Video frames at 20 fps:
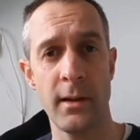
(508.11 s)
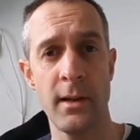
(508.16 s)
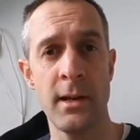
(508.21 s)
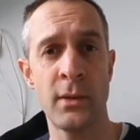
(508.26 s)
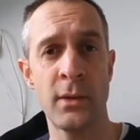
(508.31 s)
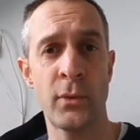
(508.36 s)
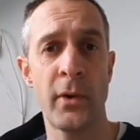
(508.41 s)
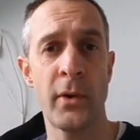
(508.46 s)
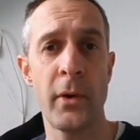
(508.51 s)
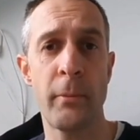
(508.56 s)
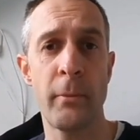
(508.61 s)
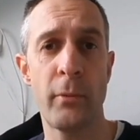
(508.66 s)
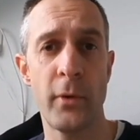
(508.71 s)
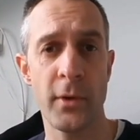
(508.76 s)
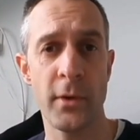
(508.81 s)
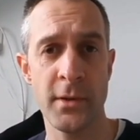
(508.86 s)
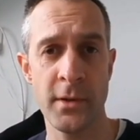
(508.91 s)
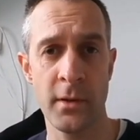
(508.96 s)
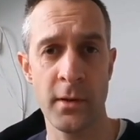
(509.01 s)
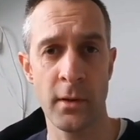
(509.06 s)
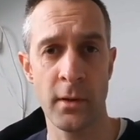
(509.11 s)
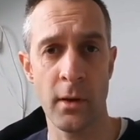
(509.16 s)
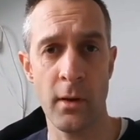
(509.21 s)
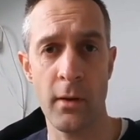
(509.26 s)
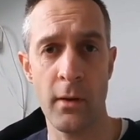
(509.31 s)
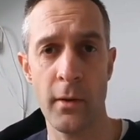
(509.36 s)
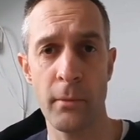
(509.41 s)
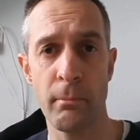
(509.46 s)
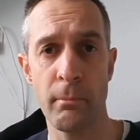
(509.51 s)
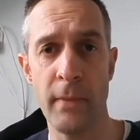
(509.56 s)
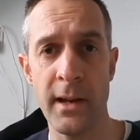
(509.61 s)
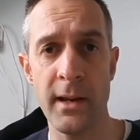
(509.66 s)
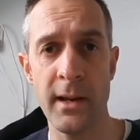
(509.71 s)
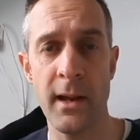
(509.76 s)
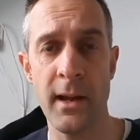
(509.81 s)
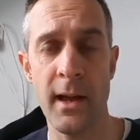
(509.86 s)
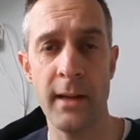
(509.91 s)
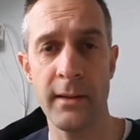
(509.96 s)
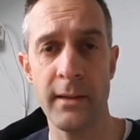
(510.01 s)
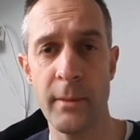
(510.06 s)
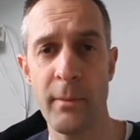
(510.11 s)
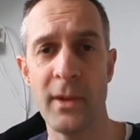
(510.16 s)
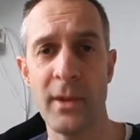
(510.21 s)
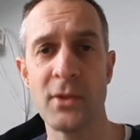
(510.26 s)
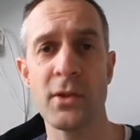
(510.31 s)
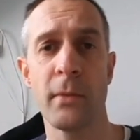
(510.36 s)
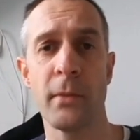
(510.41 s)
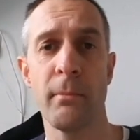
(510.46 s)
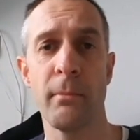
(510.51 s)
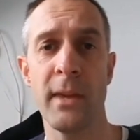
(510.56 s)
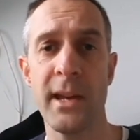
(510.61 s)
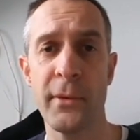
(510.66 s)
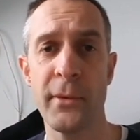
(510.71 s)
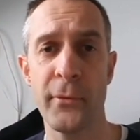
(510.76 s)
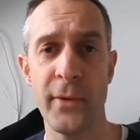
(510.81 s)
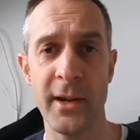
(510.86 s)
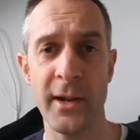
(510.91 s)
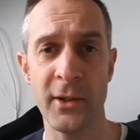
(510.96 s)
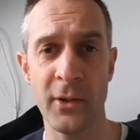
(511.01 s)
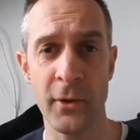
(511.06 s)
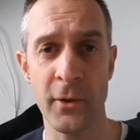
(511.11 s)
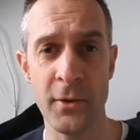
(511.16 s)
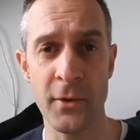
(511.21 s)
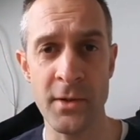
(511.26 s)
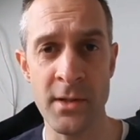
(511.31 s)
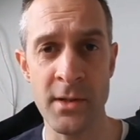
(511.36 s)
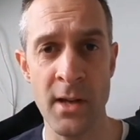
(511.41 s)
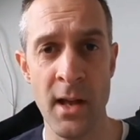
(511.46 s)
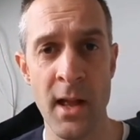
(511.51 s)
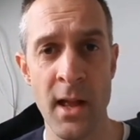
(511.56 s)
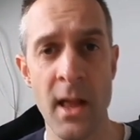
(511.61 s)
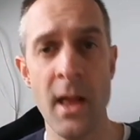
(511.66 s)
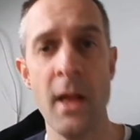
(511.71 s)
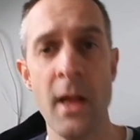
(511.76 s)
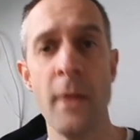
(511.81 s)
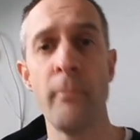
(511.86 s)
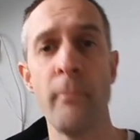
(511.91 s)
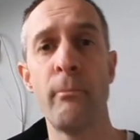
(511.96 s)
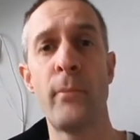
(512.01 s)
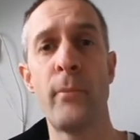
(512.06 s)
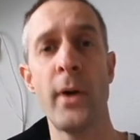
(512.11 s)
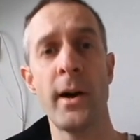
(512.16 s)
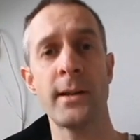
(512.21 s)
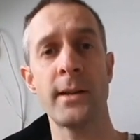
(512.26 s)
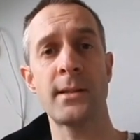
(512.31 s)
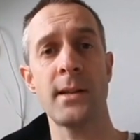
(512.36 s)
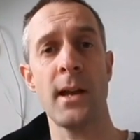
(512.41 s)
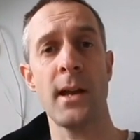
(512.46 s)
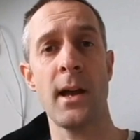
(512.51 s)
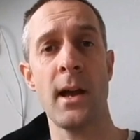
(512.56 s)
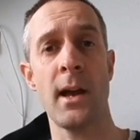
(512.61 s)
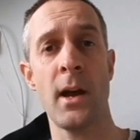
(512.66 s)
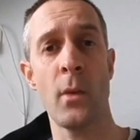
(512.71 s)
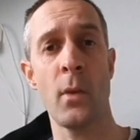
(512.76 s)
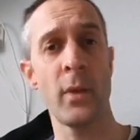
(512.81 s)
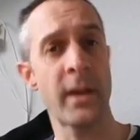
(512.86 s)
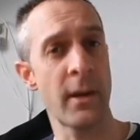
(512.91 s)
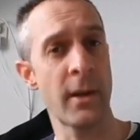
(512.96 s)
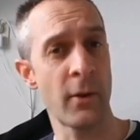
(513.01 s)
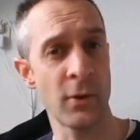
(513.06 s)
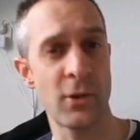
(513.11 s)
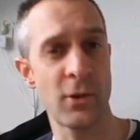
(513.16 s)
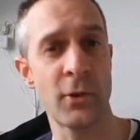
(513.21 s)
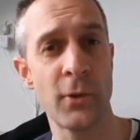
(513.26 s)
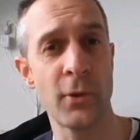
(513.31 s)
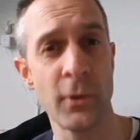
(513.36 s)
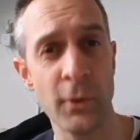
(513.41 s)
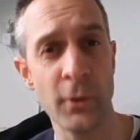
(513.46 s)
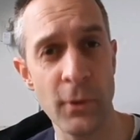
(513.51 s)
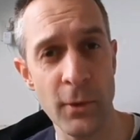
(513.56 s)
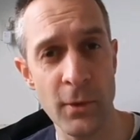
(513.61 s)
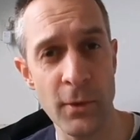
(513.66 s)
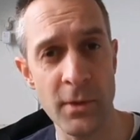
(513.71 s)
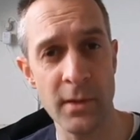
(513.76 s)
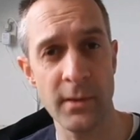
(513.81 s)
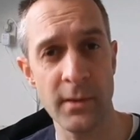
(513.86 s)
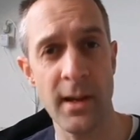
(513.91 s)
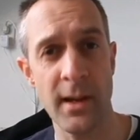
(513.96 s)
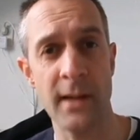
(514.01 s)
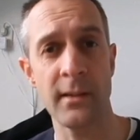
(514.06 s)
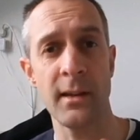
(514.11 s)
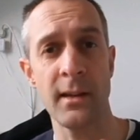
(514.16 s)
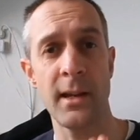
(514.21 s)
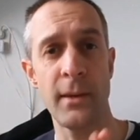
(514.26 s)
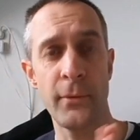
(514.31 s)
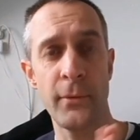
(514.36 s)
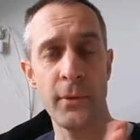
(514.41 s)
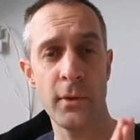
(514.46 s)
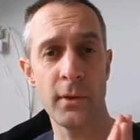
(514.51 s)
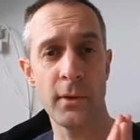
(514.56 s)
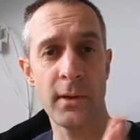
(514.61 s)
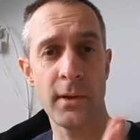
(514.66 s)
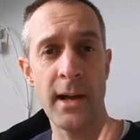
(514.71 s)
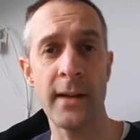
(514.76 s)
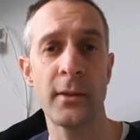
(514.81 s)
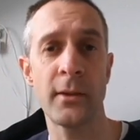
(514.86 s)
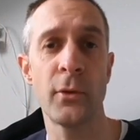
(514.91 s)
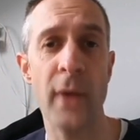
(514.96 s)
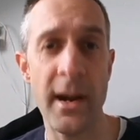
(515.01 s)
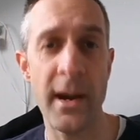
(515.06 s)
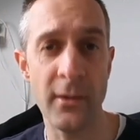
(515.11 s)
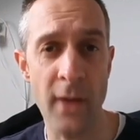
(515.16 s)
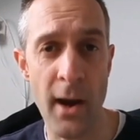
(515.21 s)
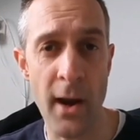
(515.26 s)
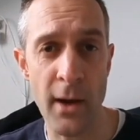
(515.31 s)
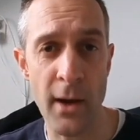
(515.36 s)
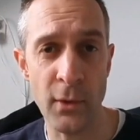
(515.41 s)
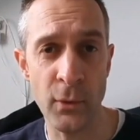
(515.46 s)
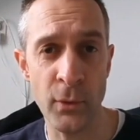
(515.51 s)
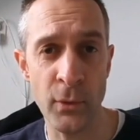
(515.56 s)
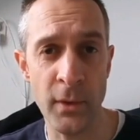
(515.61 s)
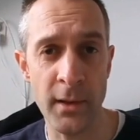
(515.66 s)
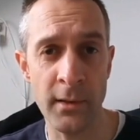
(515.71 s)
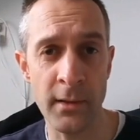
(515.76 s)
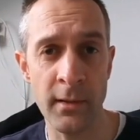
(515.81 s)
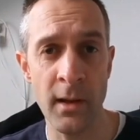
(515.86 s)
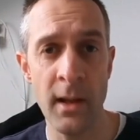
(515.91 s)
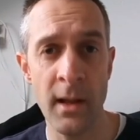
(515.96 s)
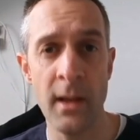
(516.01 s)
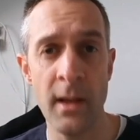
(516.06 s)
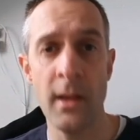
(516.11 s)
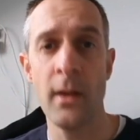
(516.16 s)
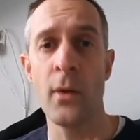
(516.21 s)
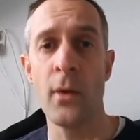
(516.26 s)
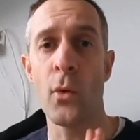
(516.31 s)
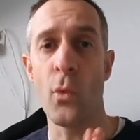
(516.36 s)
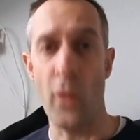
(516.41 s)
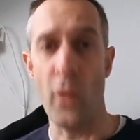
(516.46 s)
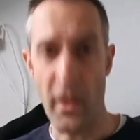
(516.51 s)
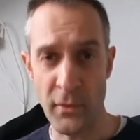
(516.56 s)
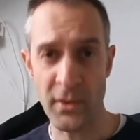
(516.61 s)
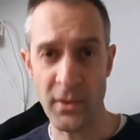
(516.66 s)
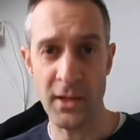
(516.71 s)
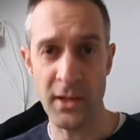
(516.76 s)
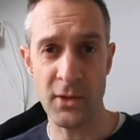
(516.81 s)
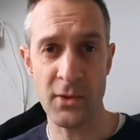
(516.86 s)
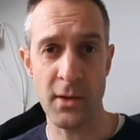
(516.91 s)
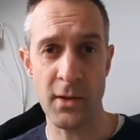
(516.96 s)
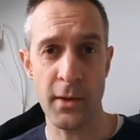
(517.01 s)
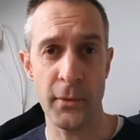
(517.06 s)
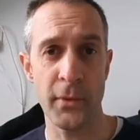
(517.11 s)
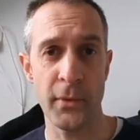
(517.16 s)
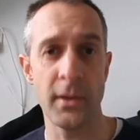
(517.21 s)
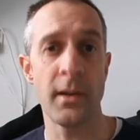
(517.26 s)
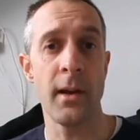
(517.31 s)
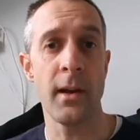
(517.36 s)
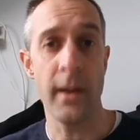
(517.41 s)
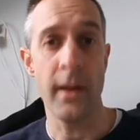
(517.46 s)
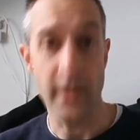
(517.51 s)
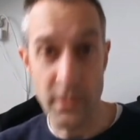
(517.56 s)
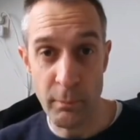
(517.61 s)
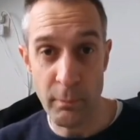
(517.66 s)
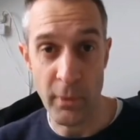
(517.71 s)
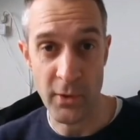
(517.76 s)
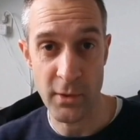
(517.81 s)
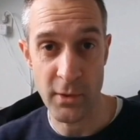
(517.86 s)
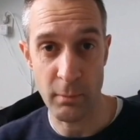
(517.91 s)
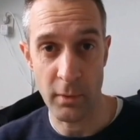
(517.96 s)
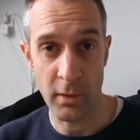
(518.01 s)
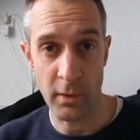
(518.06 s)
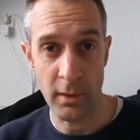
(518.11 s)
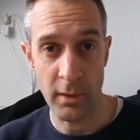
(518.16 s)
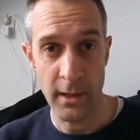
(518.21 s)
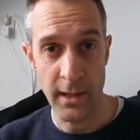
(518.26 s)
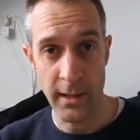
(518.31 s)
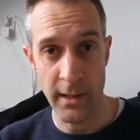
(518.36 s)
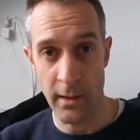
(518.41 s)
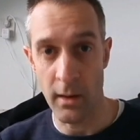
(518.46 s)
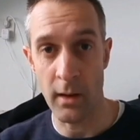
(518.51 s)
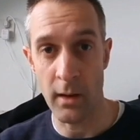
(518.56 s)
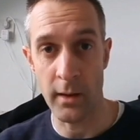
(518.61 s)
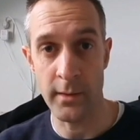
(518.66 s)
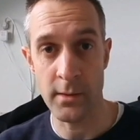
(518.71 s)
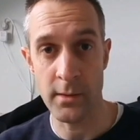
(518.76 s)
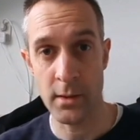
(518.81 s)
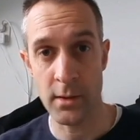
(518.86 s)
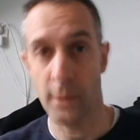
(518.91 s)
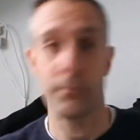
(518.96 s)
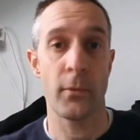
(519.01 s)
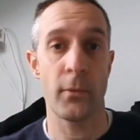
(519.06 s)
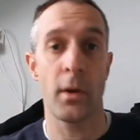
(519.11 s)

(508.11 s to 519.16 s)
is very personal and depends on many factors. But we can also conclude that if you got the right outfit, wave ski surfing is possible in Holland